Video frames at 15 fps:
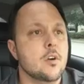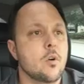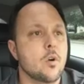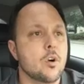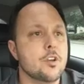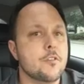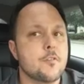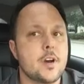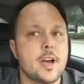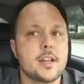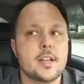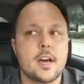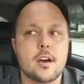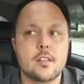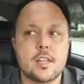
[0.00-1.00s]
Or you
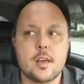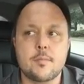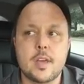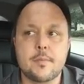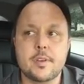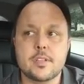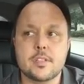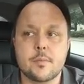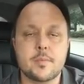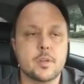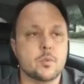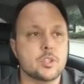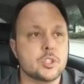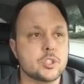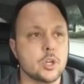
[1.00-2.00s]
find out that maybe
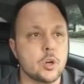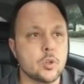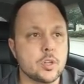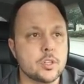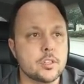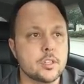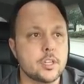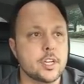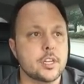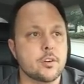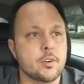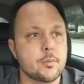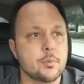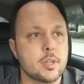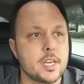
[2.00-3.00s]
something was stolen, you needed to
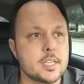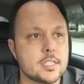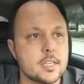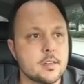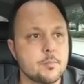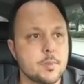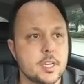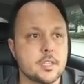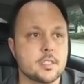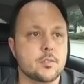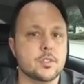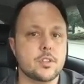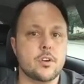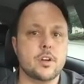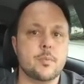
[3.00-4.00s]
replace it because it
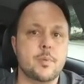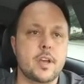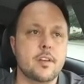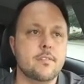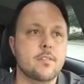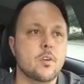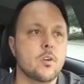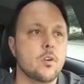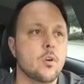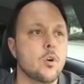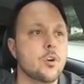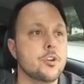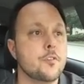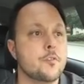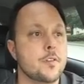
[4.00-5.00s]
was already paid for.
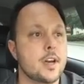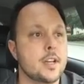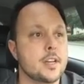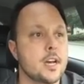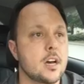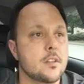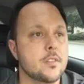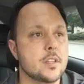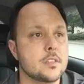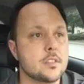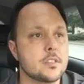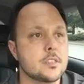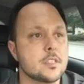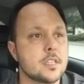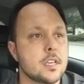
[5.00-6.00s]
Or you find out, this
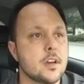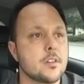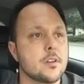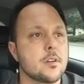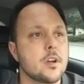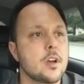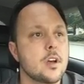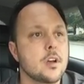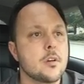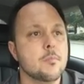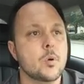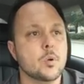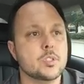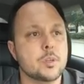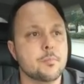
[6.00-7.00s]
is the other
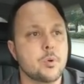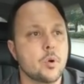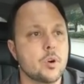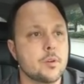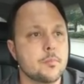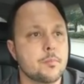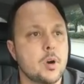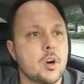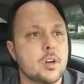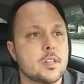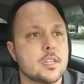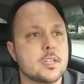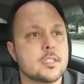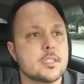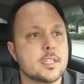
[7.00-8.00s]
most important part
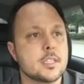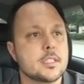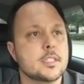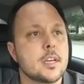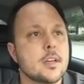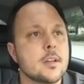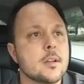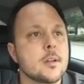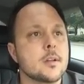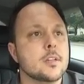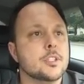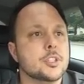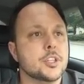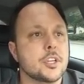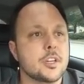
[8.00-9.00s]
of this, is
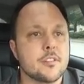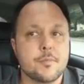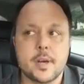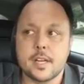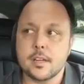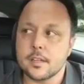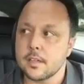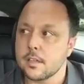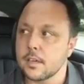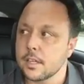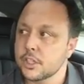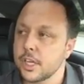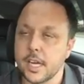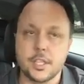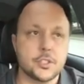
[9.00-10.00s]
should it have been a
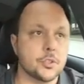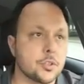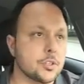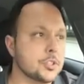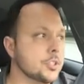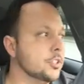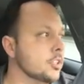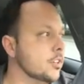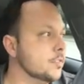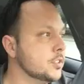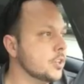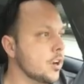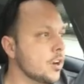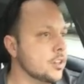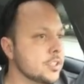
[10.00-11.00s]
change order? Should you have
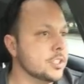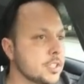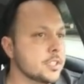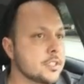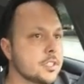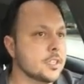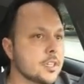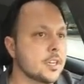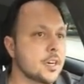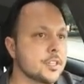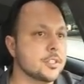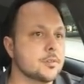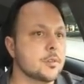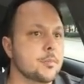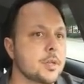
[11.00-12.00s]
charged this to the
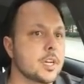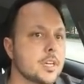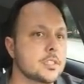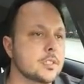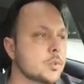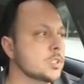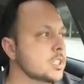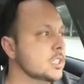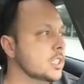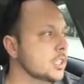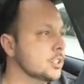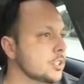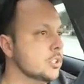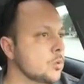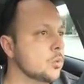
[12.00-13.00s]
customer because it was
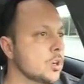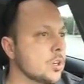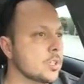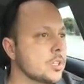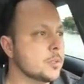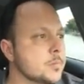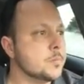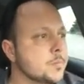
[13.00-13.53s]
additional work?